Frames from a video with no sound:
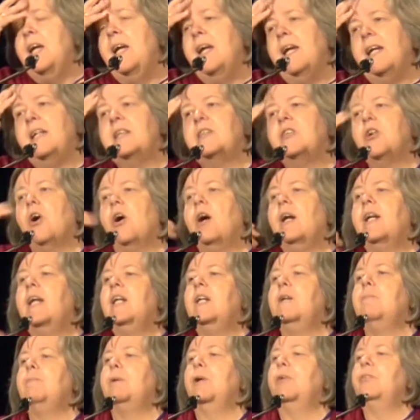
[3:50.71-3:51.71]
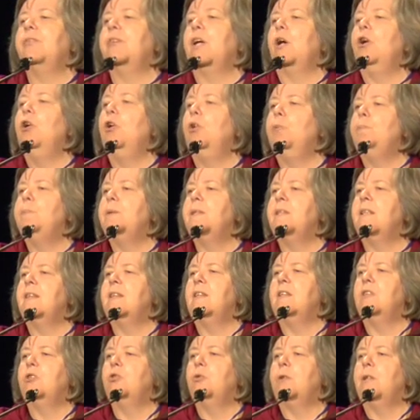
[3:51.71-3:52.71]
in talking about the hopes and
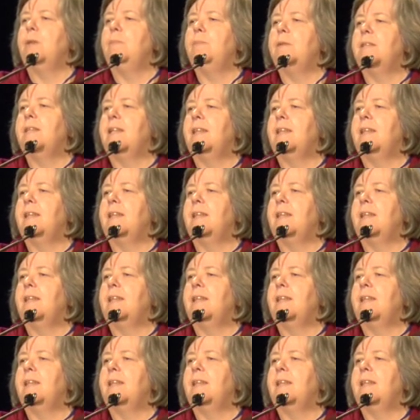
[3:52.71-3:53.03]
the dreams